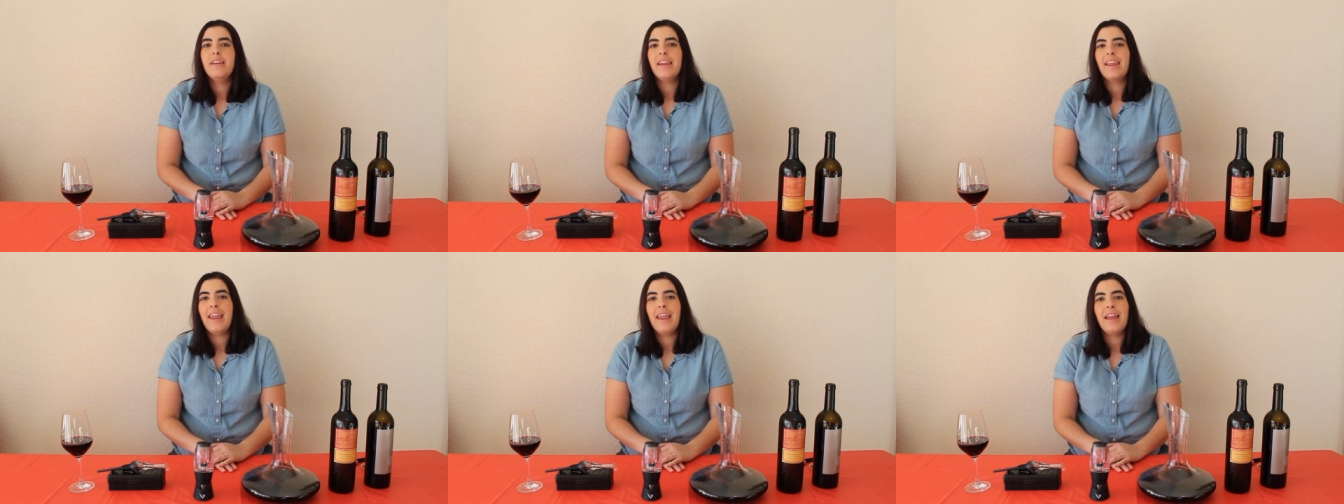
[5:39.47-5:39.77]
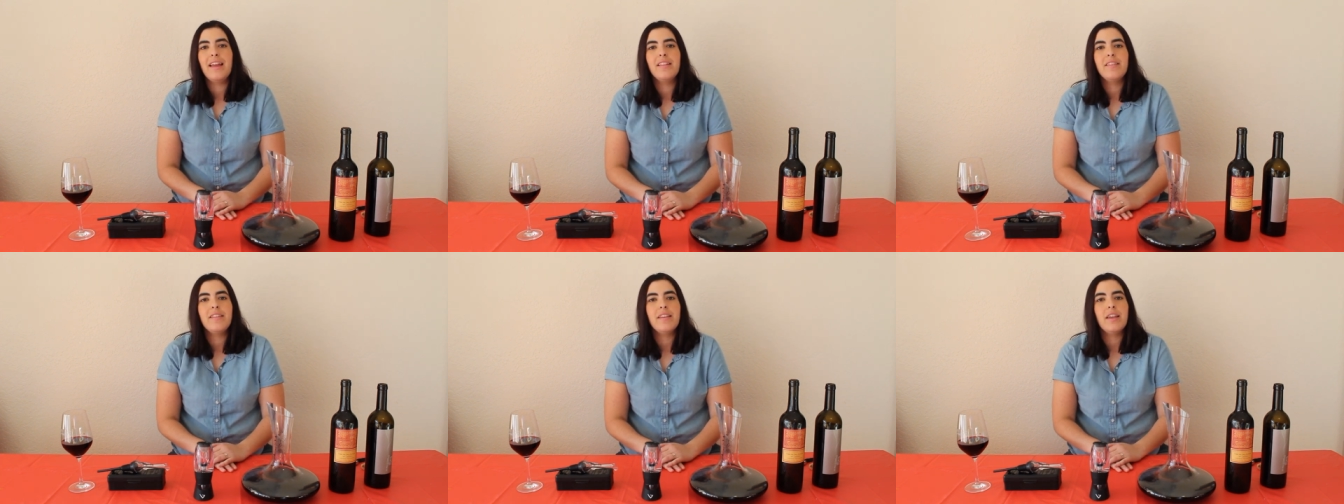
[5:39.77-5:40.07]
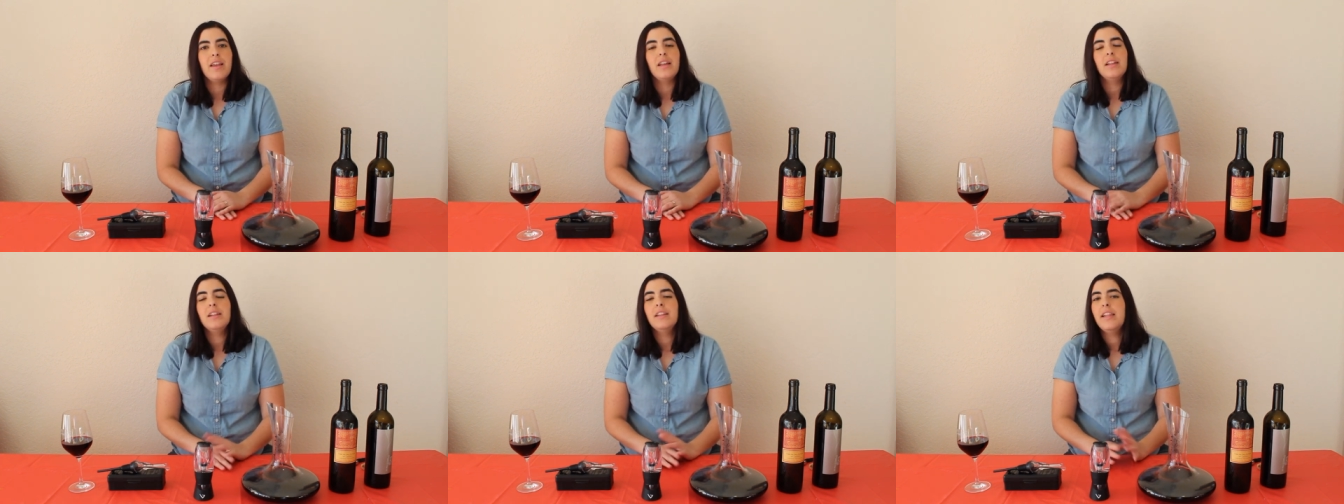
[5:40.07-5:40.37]

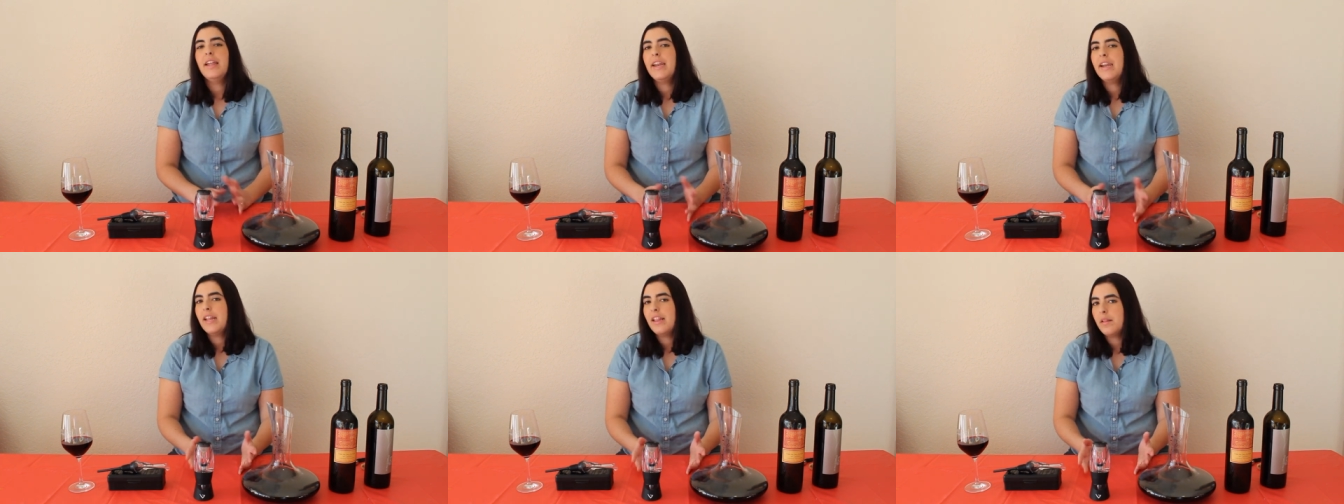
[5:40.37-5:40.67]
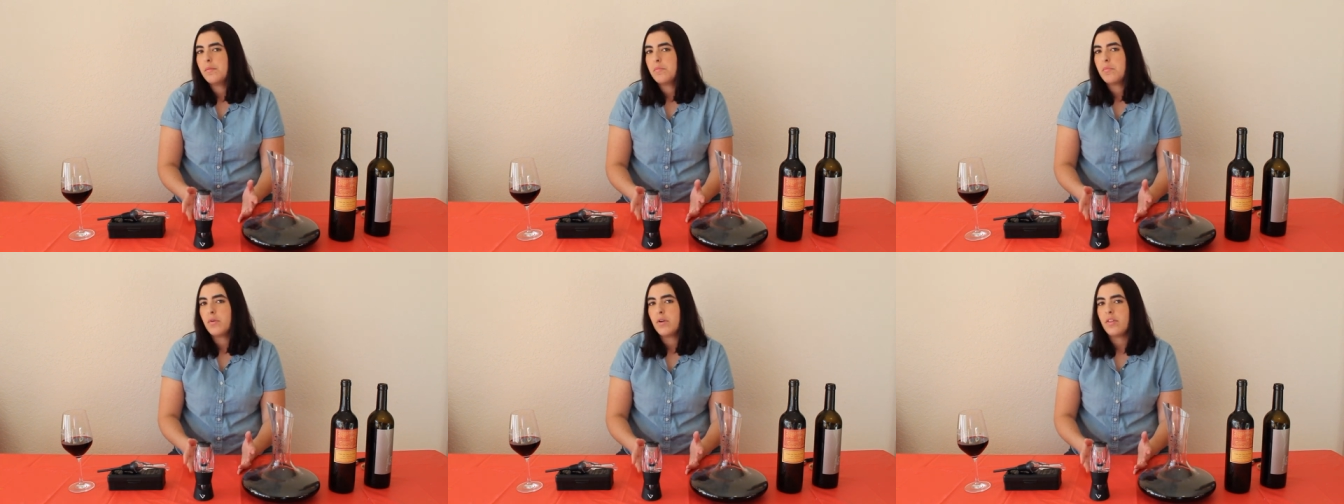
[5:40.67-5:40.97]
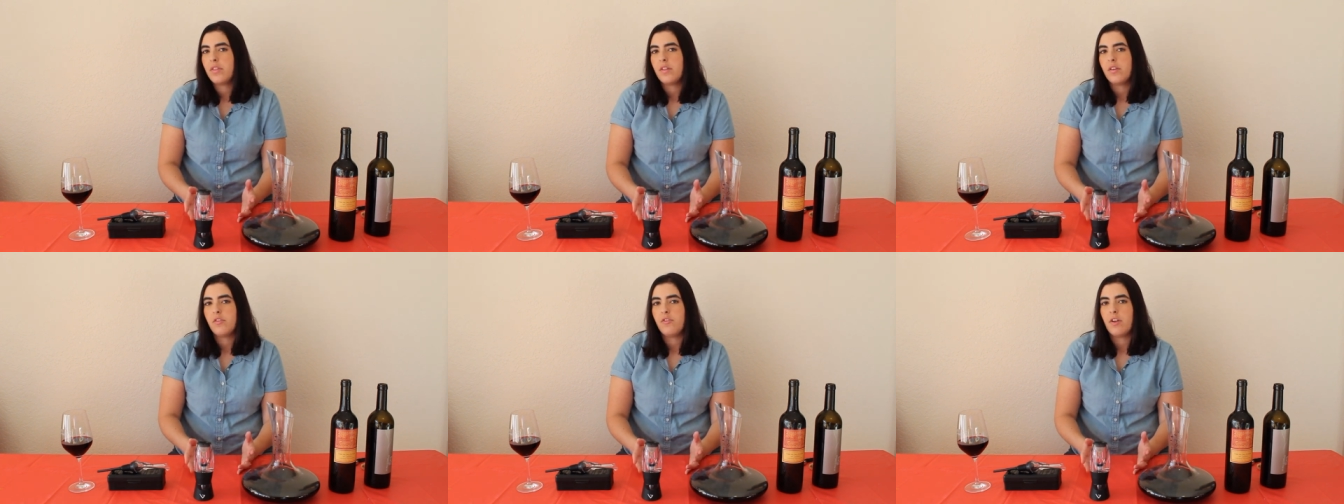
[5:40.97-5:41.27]
decanting, letting them
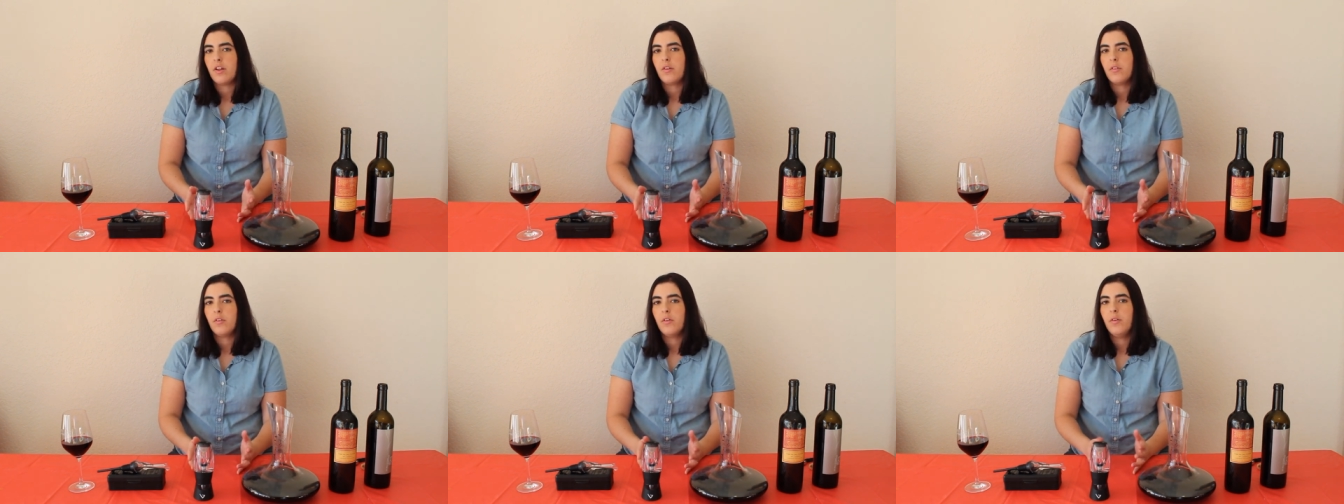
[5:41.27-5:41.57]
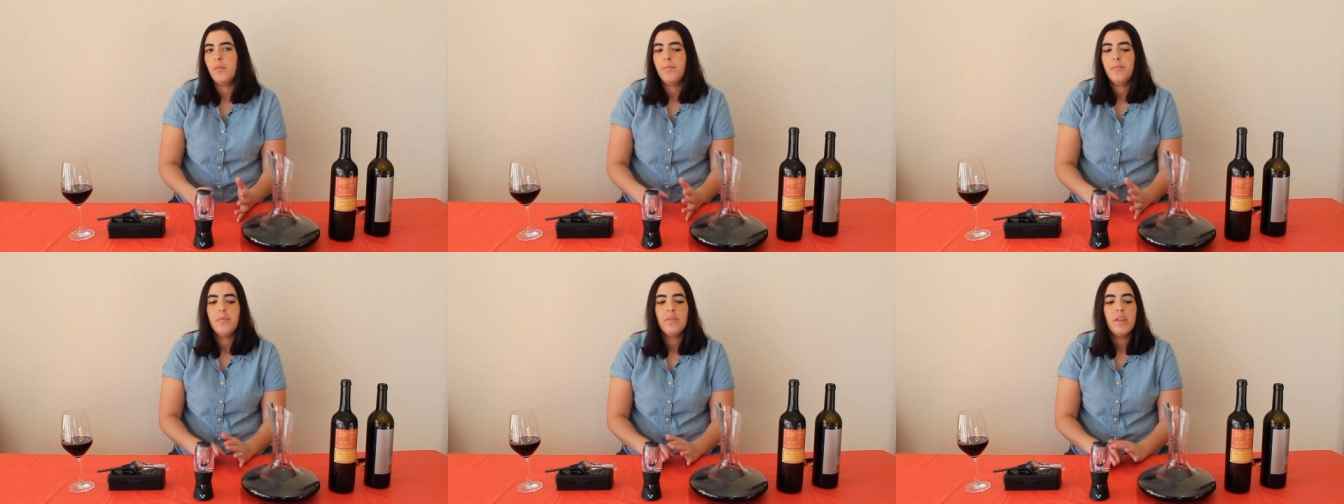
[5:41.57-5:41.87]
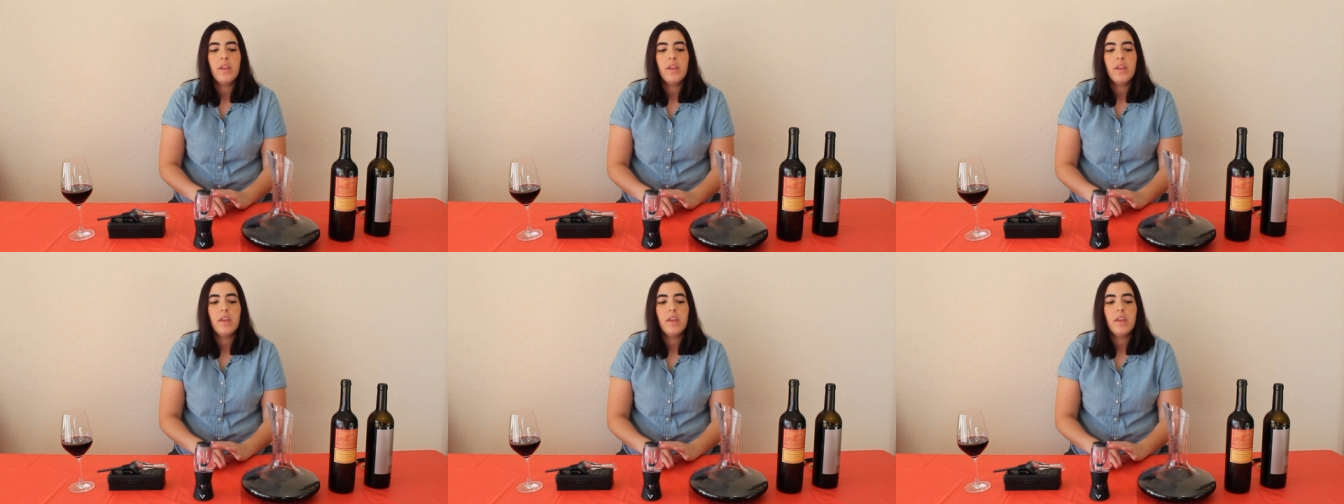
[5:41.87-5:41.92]
breathe in general.